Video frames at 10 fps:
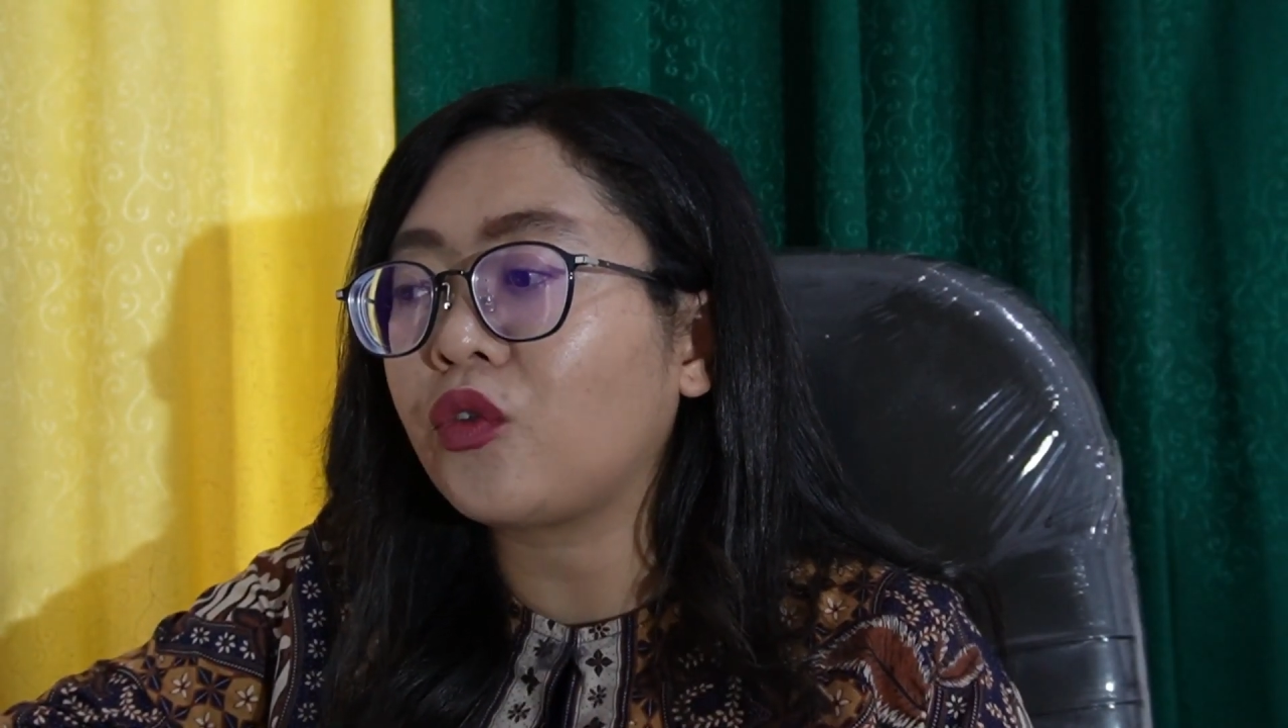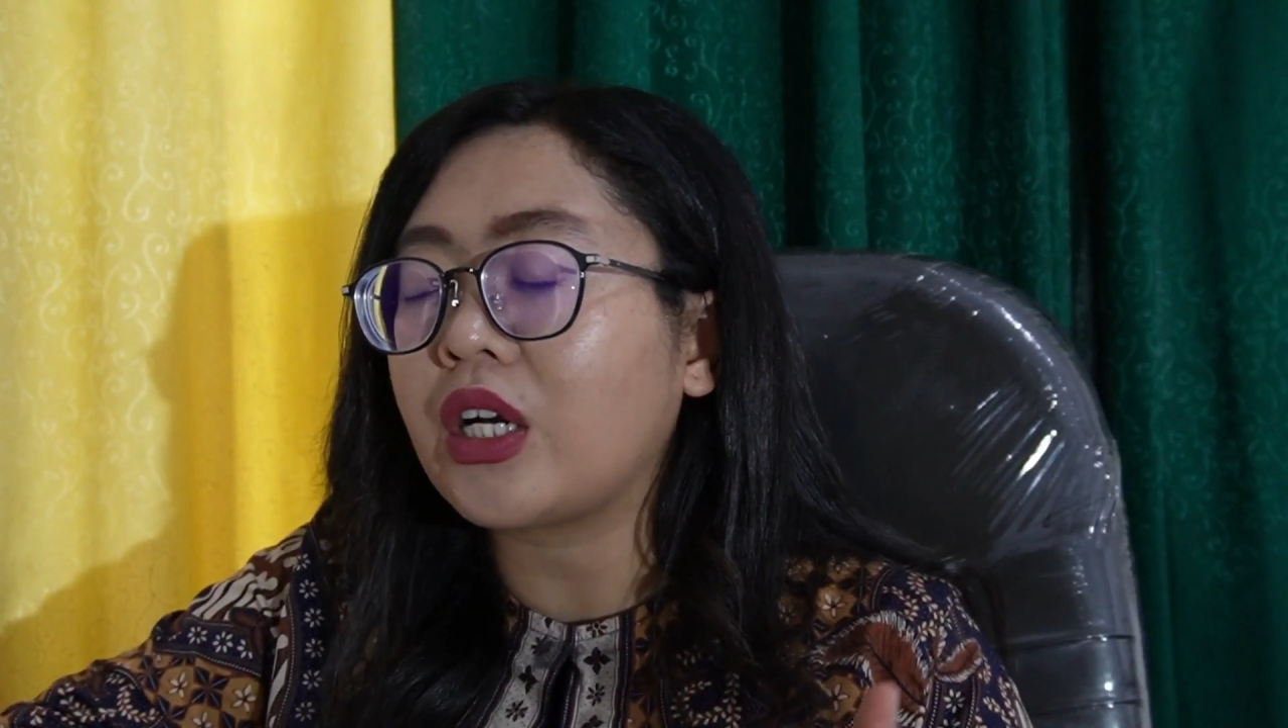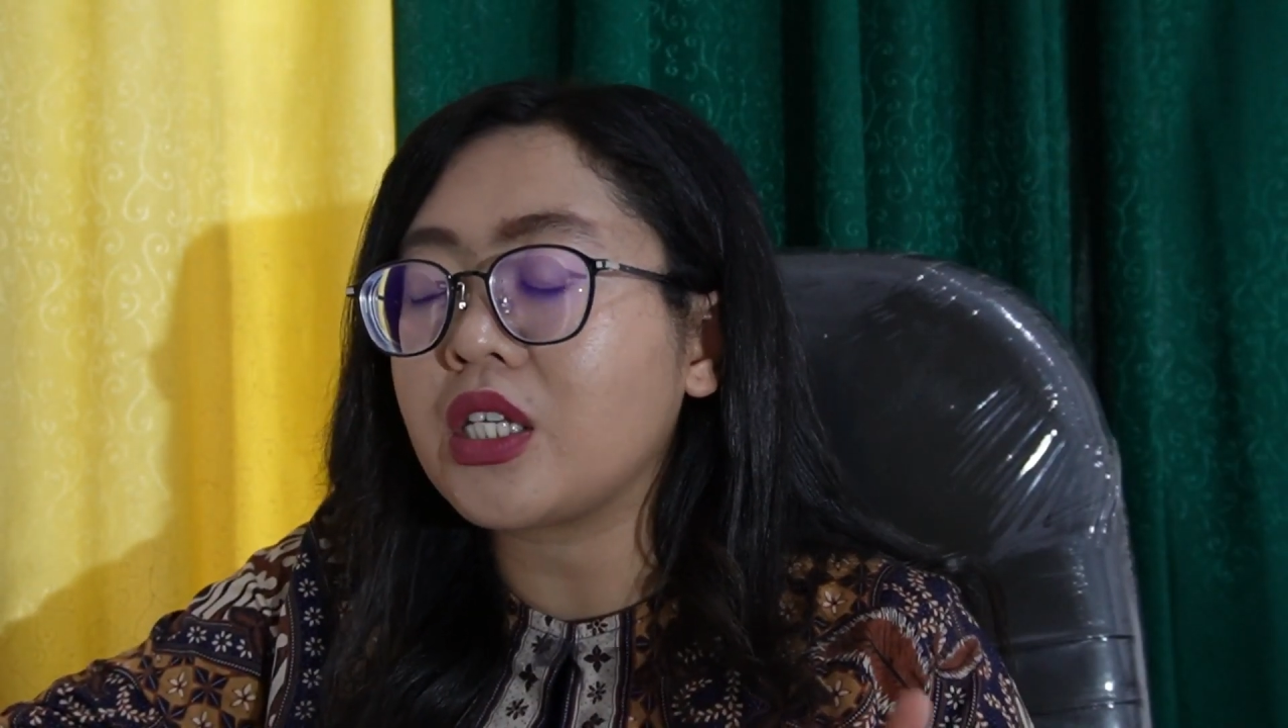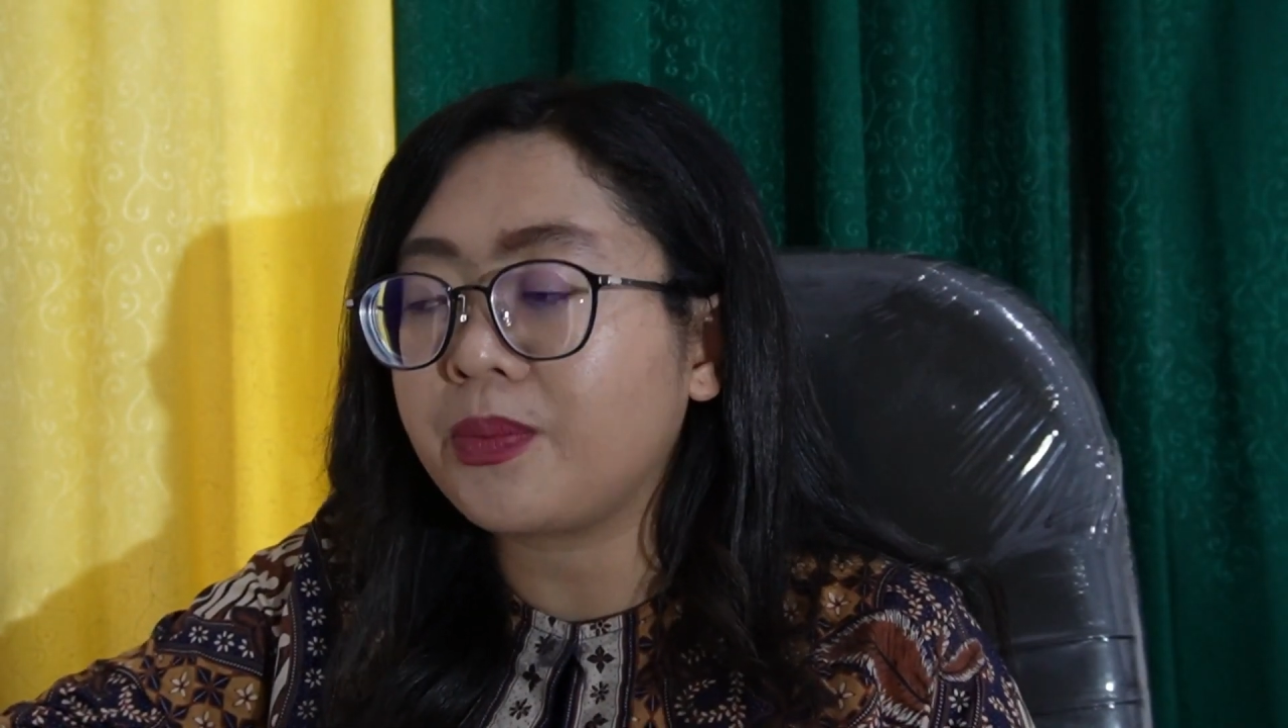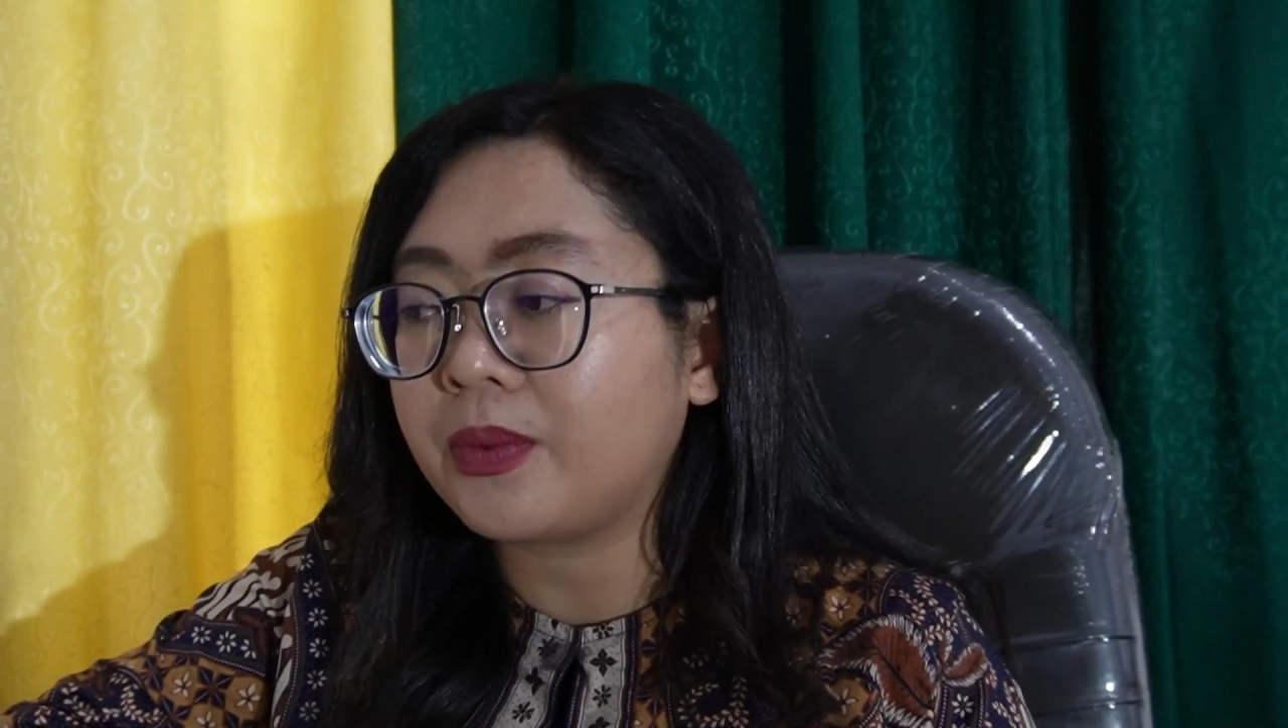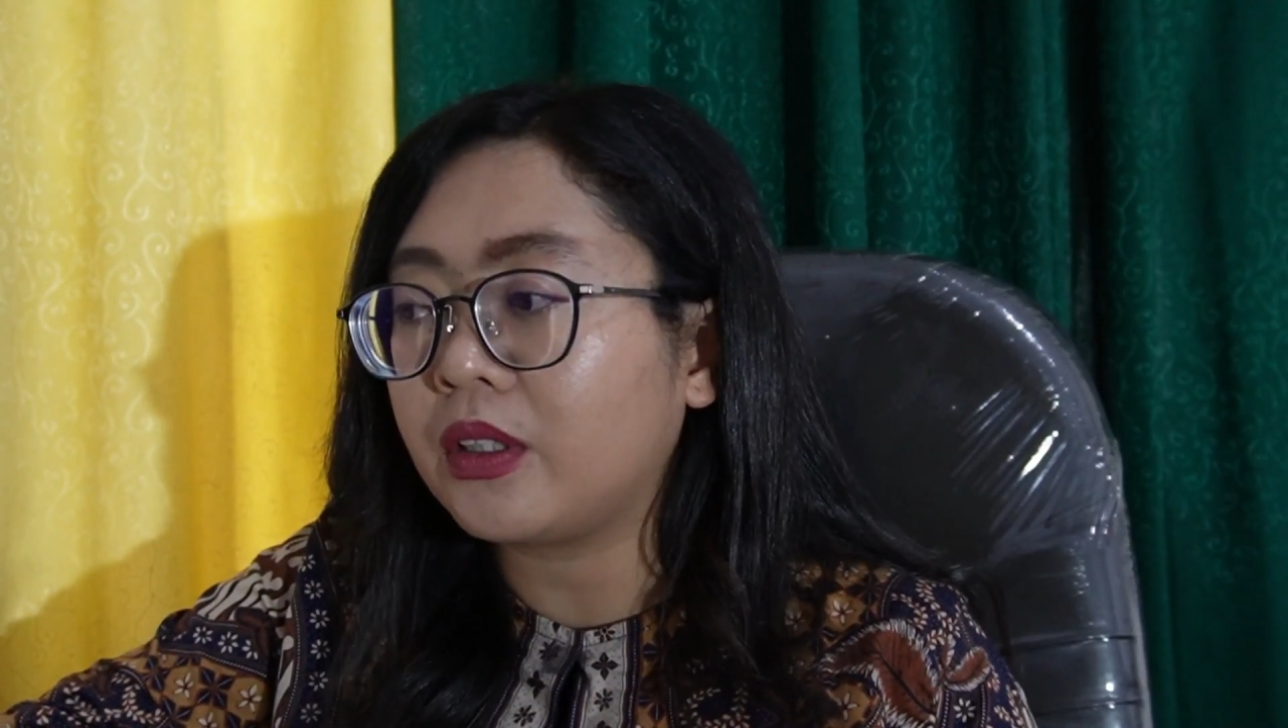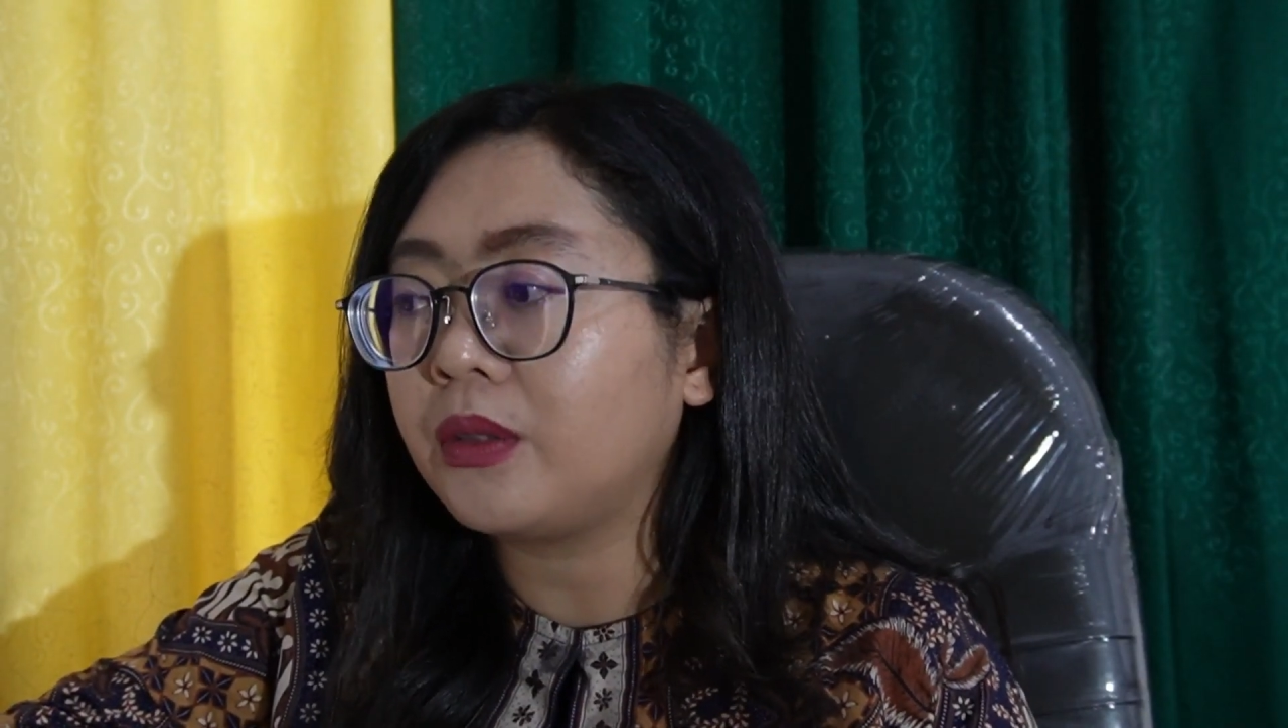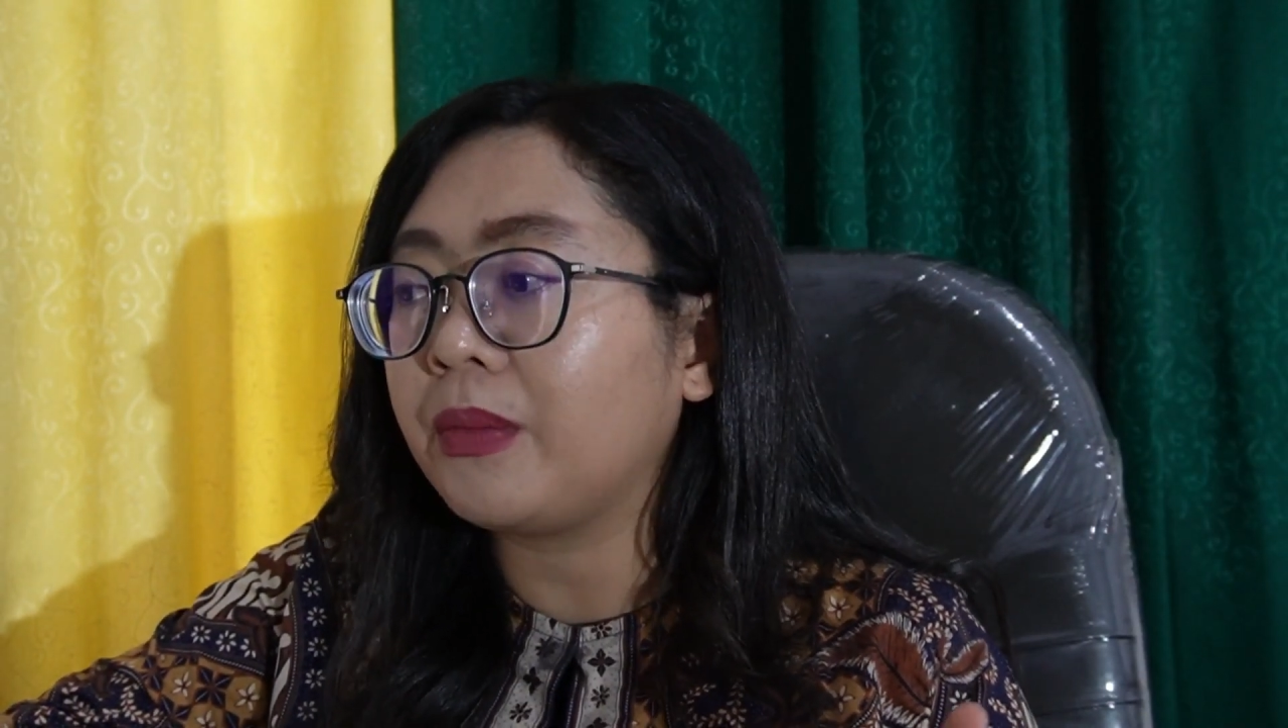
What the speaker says: transfer